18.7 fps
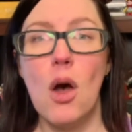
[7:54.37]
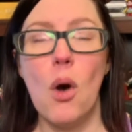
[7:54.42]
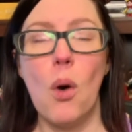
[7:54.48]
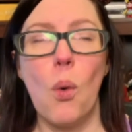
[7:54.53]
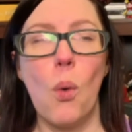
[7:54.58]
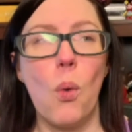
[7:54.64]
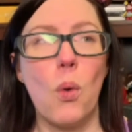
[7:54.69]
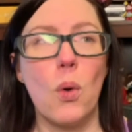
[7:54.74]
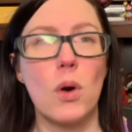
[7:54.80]

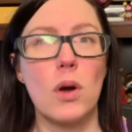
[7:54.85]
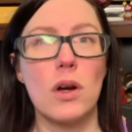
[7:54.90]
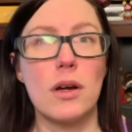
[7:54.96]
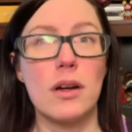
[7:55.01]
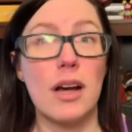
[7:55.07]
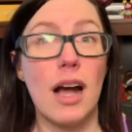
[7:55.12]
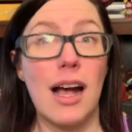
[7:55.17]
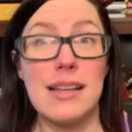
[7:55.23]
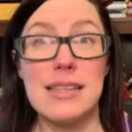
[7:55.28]

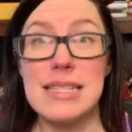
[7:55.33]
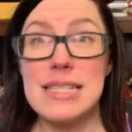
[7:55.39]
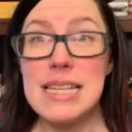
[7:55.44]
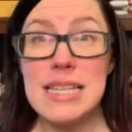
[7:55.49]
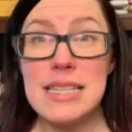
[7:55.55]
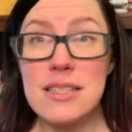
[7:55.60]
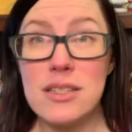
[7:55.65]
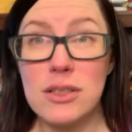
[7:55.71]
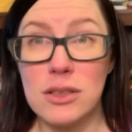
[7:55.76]
or
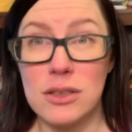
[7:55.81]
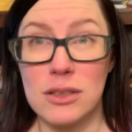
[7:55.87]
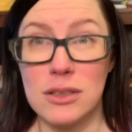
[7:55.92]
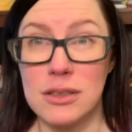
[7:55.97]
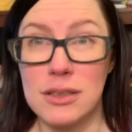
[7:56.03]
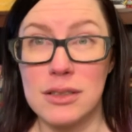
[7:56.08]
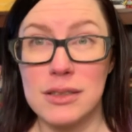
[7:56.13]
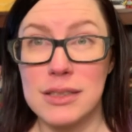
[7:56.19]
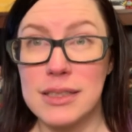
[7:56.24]

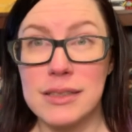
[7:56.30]
seasonal